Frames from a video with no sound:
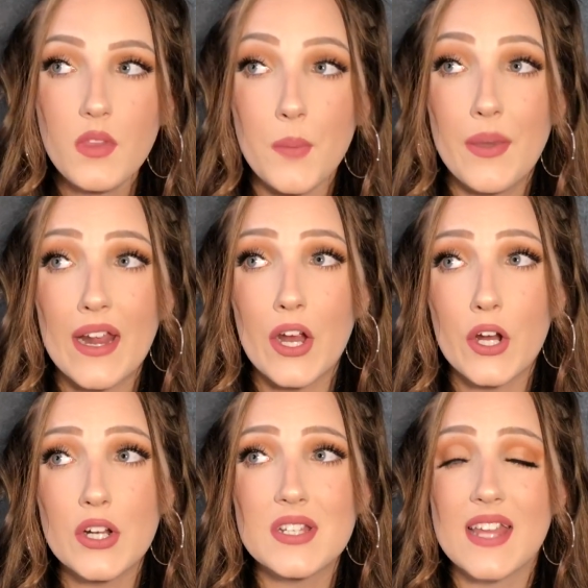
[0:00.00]
But I
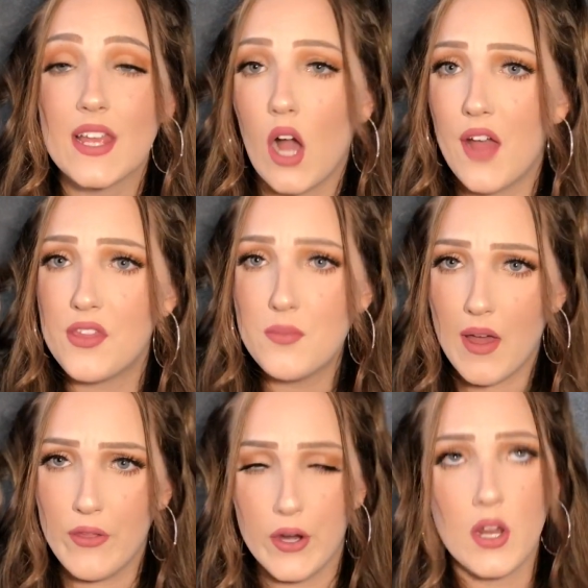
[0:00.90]
heard her say God the
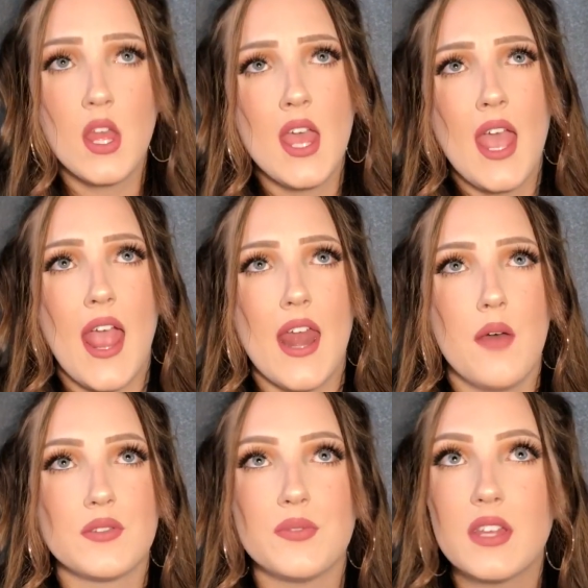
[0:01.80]
Mother, and I
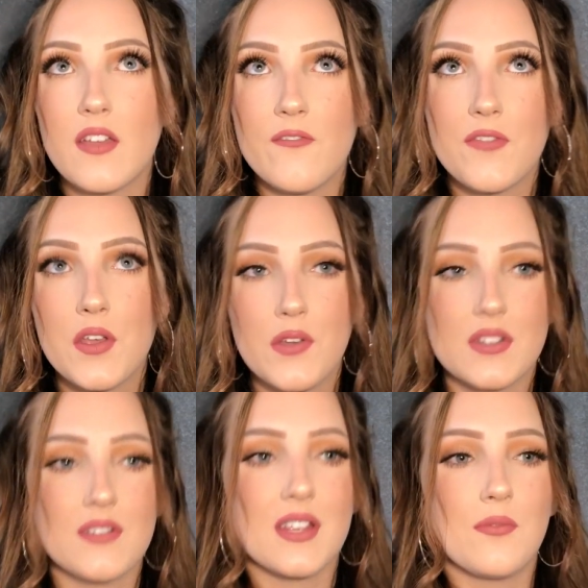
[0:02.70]
was really confused.
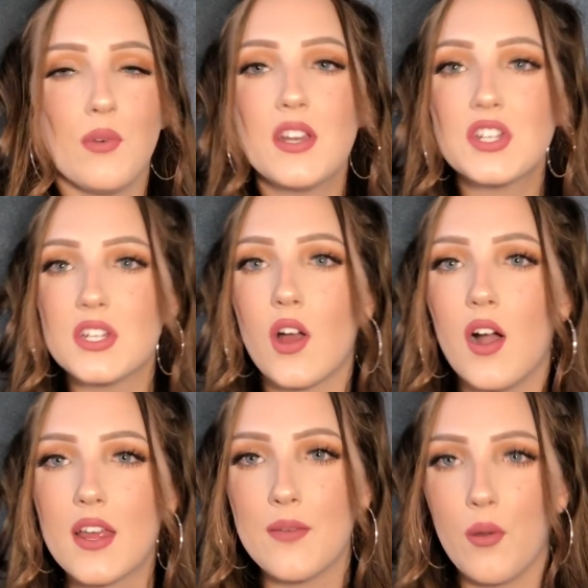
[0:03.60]
I was like, what is she
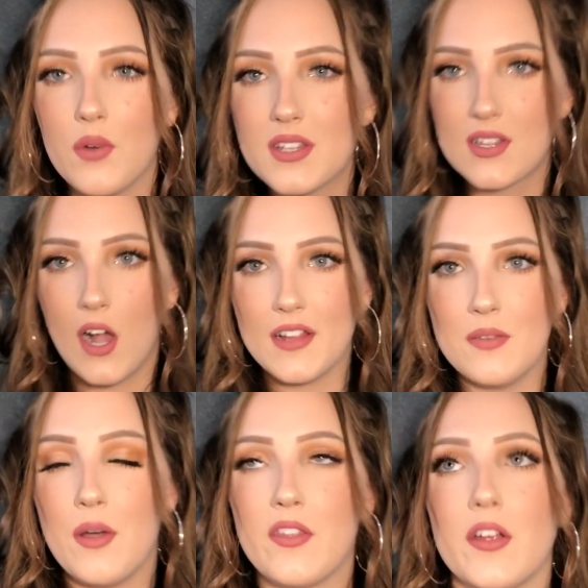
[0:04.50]
talking about? What is God the
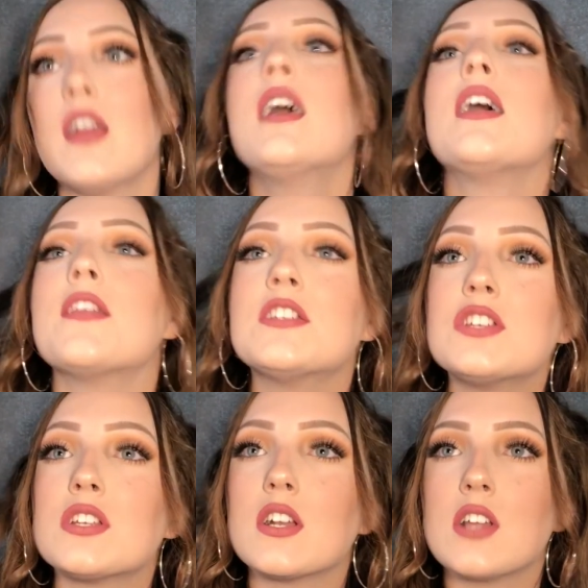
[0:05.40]
Mother? Then
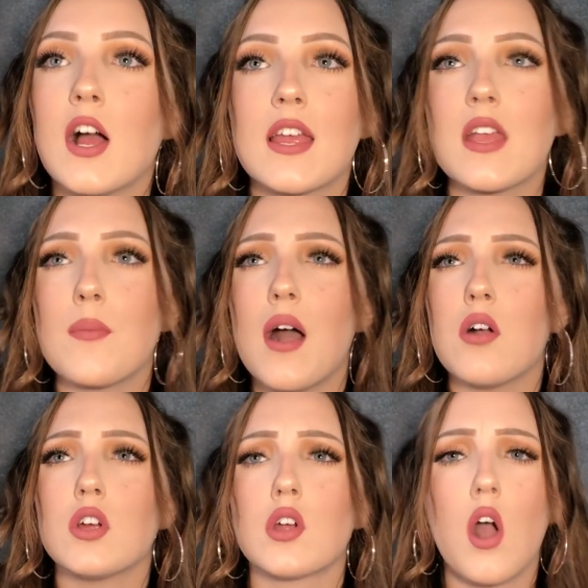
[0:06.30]
she started talking
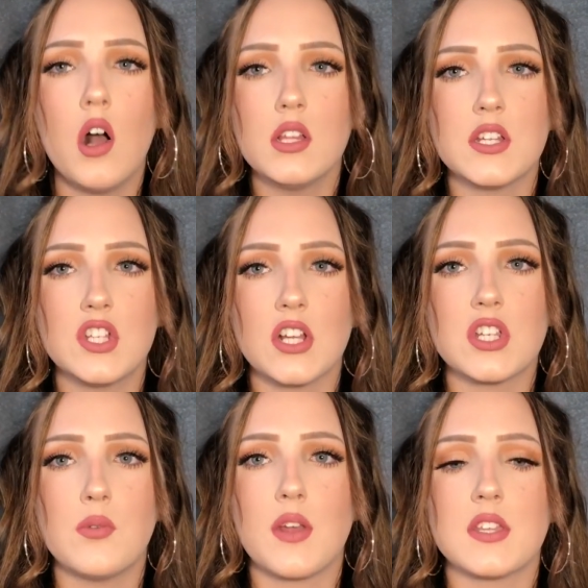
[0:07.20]
about her college that
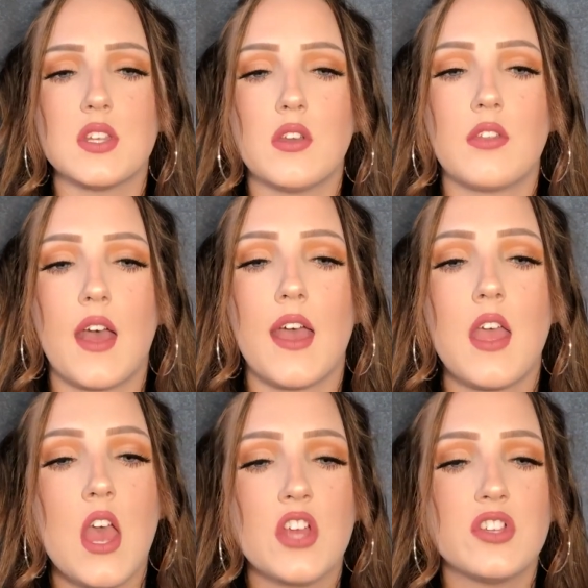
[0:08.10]
she went to that
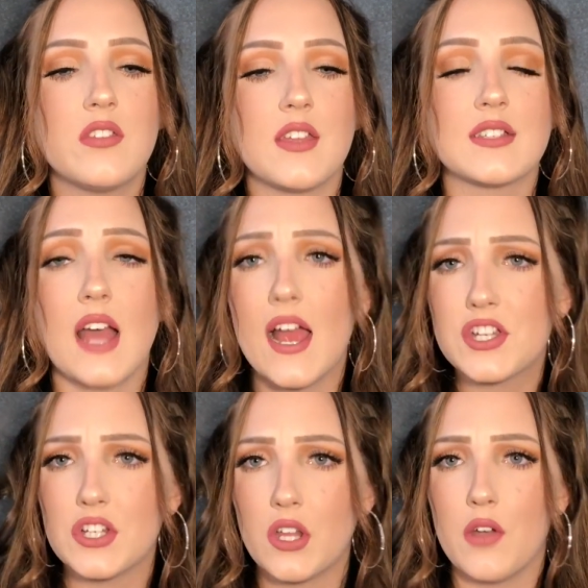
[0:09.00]
she thinks I
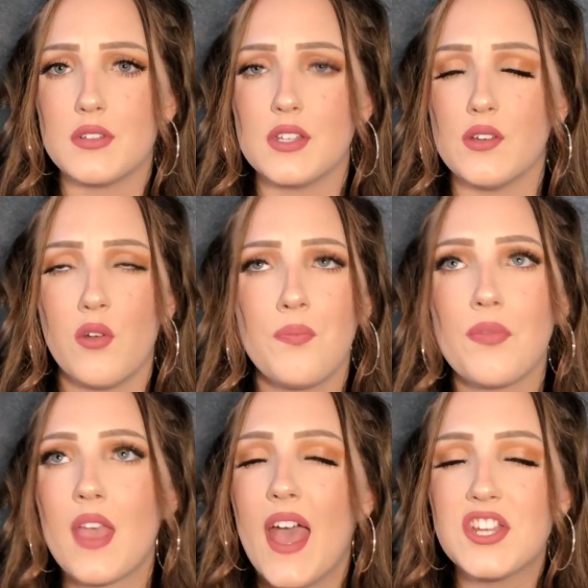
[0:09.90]
should go to.
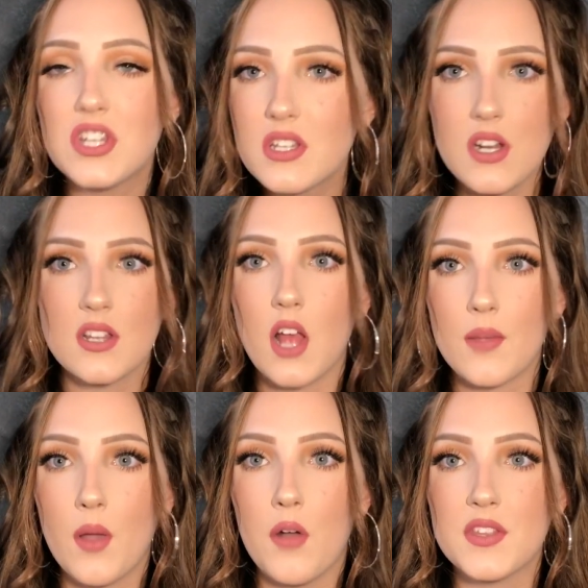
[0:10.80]
And she just started talking
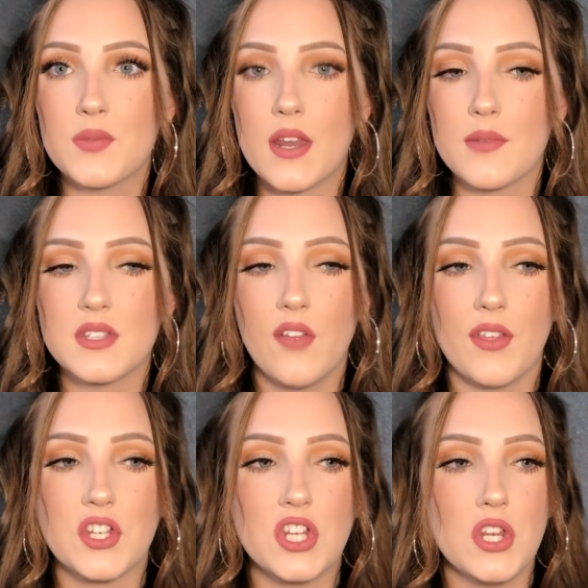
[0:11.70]
about all this random stuff
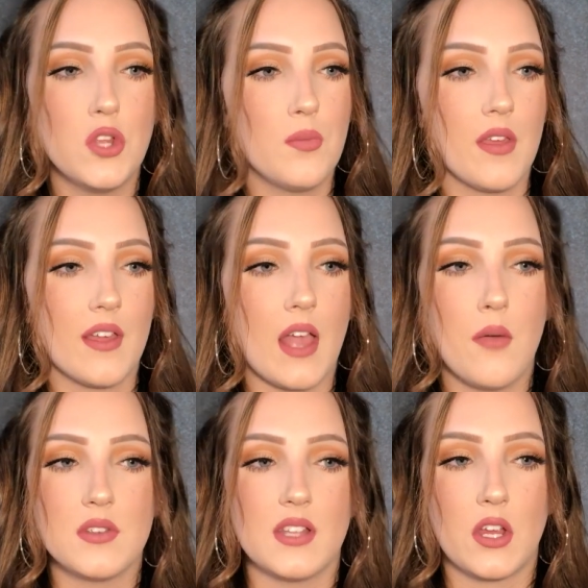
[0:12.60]
like she knew me, like I
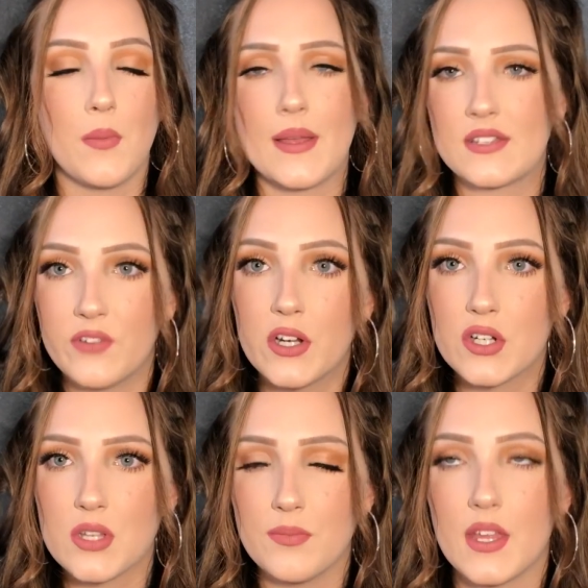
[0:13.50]
was like her best friend or
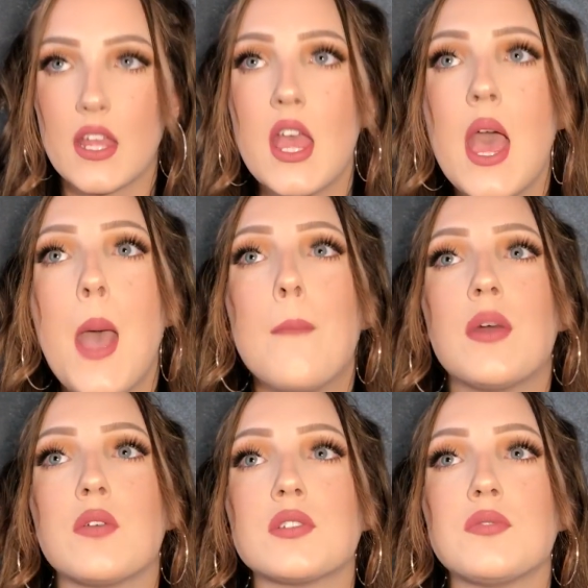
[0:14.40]
something.
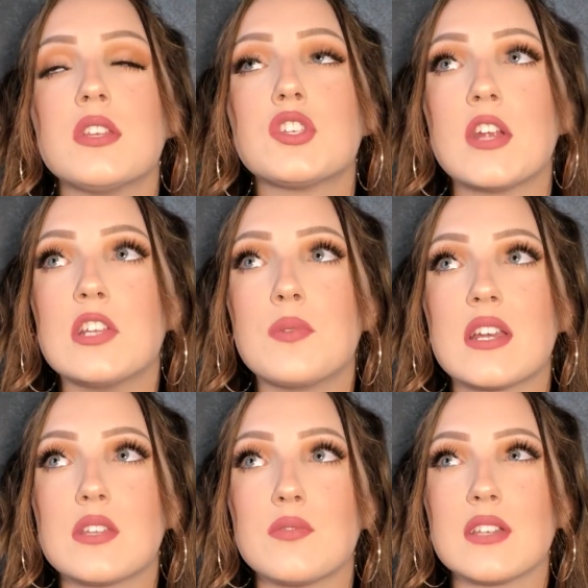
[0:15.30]
But it was really strange
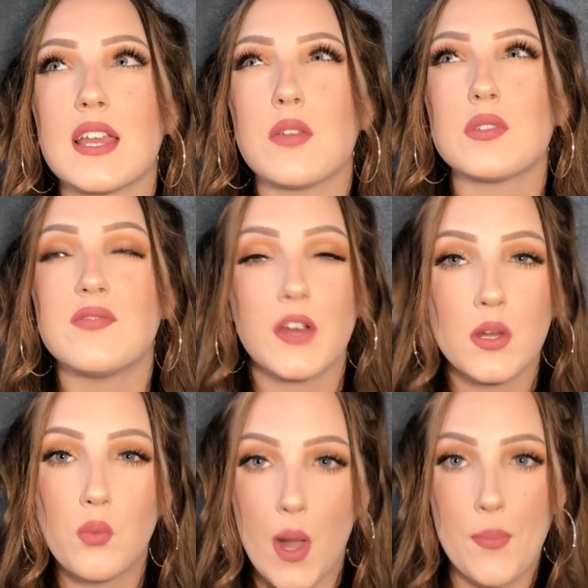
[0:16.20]
because it was like it was very
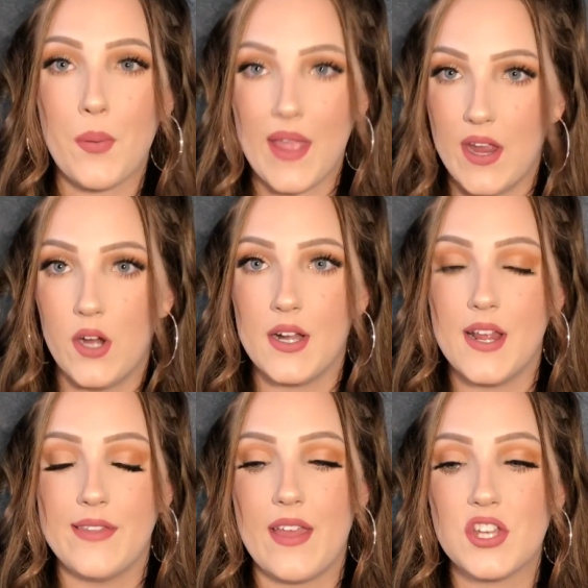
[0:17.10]
well prepared,
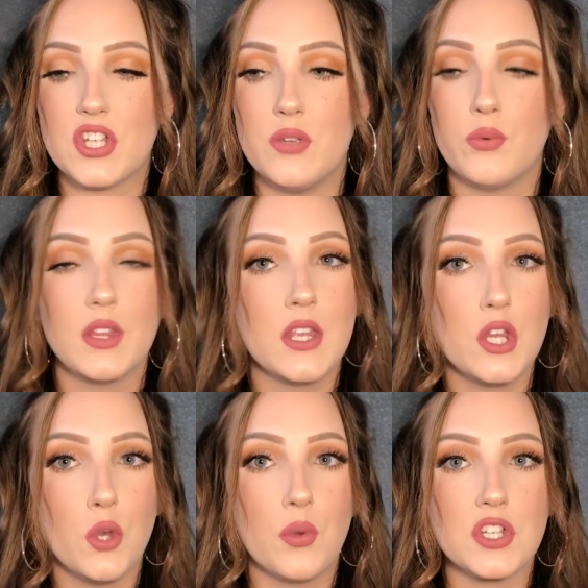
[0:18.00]
and that she really
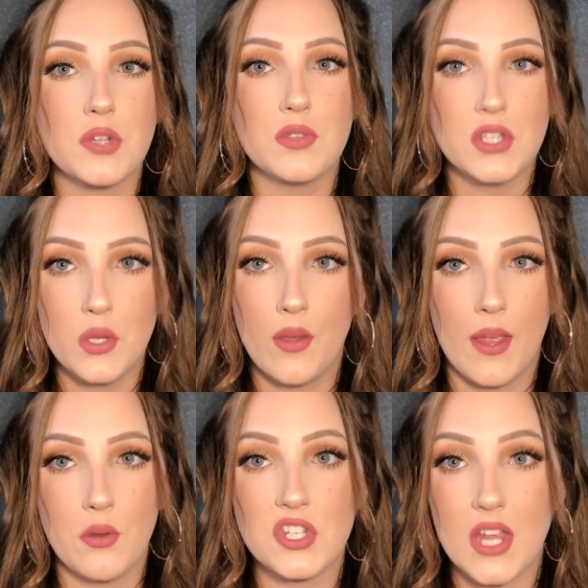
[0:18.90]
knew what she was
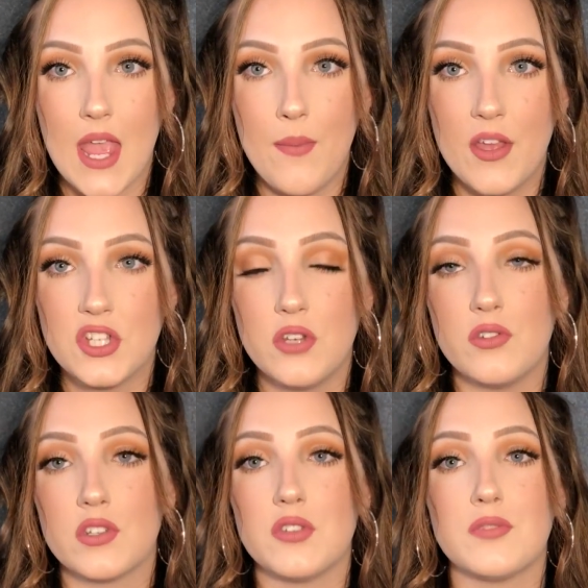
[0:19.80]
doing when she came in. She
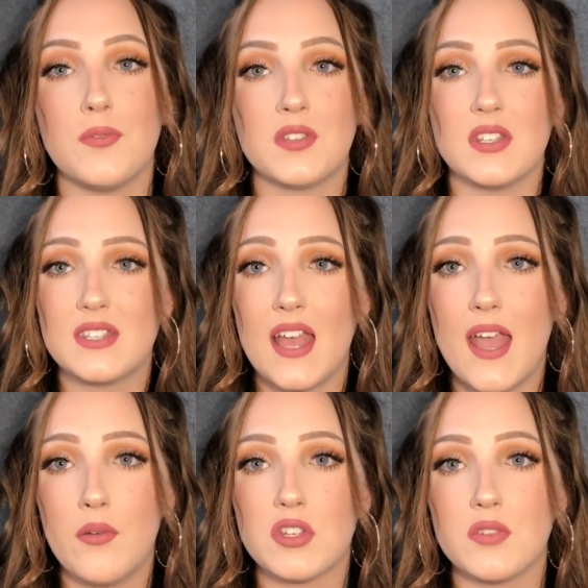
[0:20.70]
knew what she was supposed to
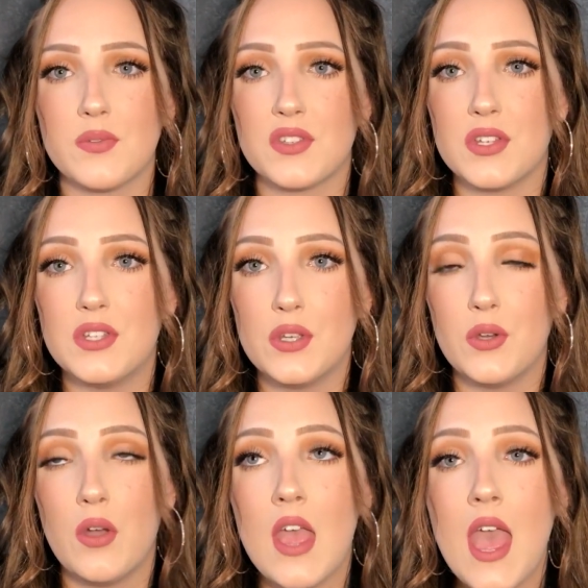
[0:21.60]
say, what she was supposed to do.